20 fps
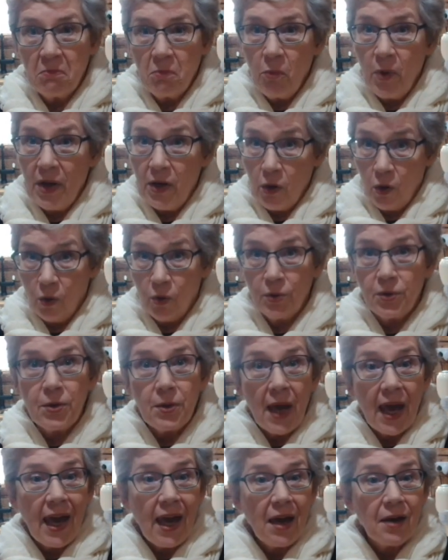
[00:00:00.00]
when all
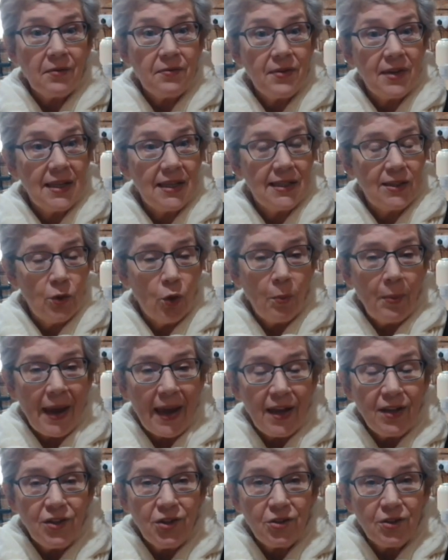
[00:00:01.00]
you have is your
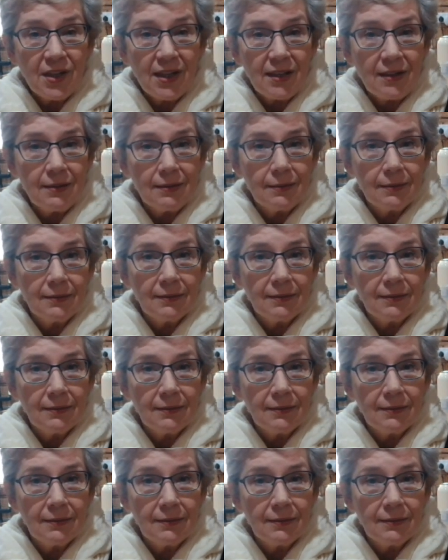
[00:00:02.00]
pantry.